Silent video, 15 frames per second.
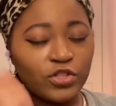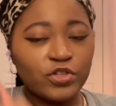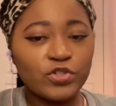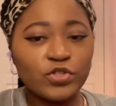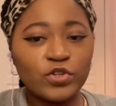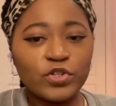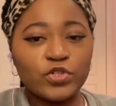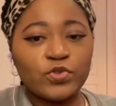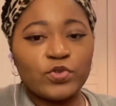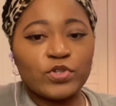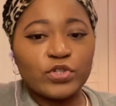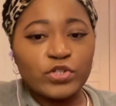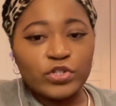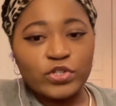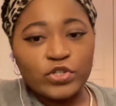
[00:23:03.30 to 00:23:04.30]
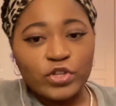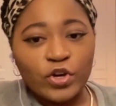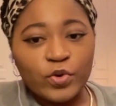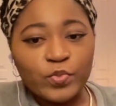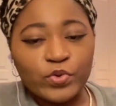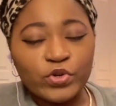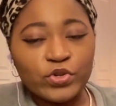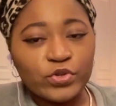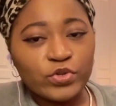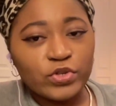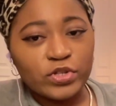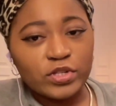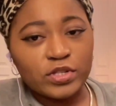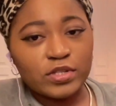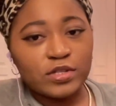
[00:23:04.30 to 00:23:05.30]
the Sorcerer's Stone
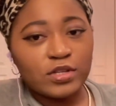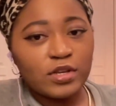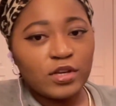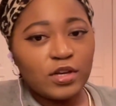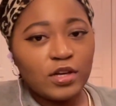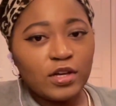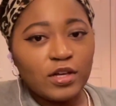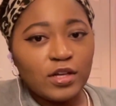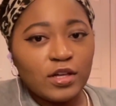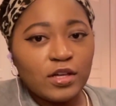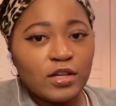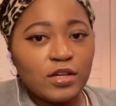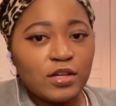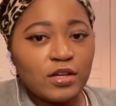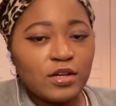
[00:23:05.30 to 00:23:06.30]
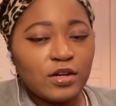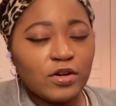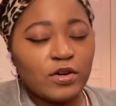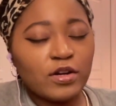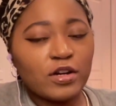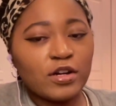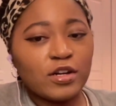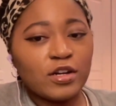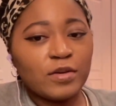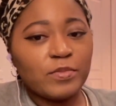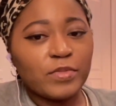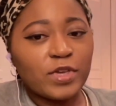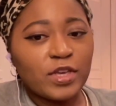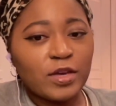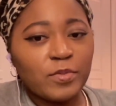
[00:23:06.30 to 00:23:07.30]
produces, or
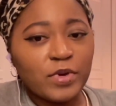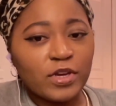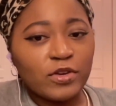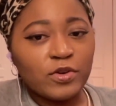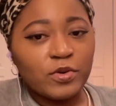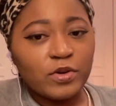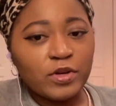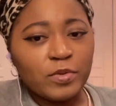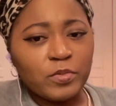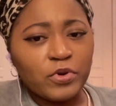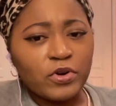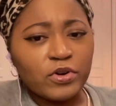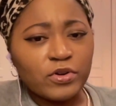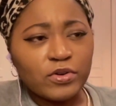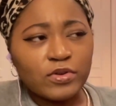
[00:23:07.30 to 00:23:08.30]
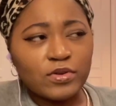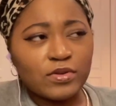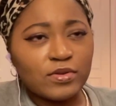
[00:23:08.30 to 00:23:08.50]
can make you immortal.